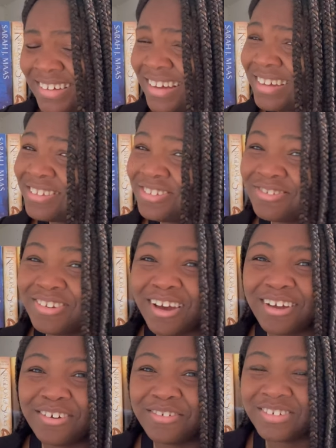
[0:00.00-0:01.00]
I do
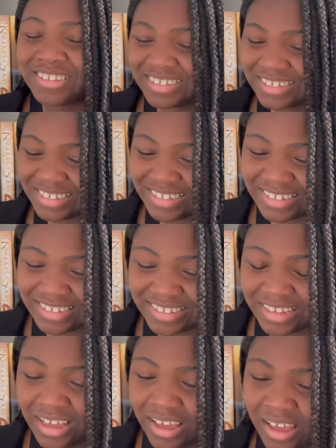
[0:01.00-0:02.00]
not know what this is.
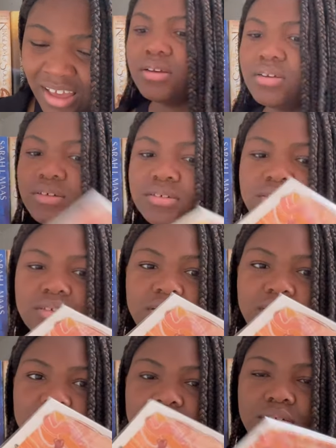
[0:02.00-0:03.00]

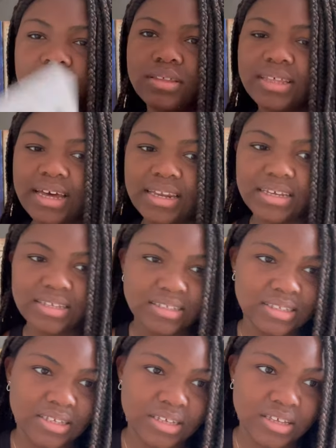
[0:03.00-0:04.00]
So that is
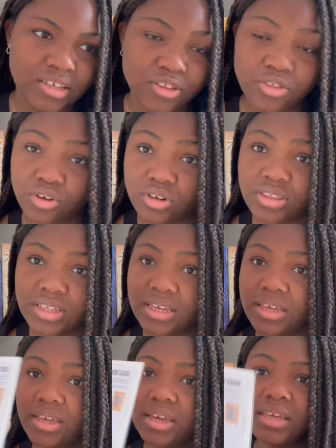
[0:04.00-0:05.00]
the third thing
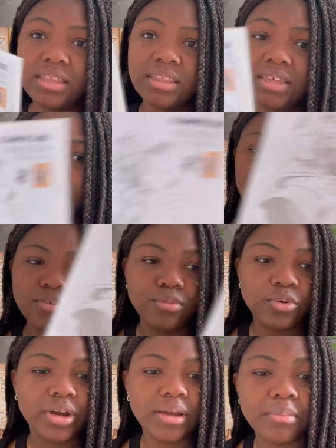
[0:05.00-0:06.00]
in the
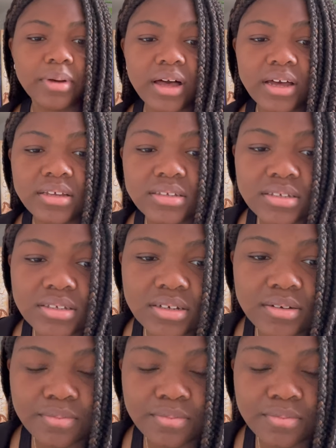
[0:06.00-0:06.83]
Illumicrate box.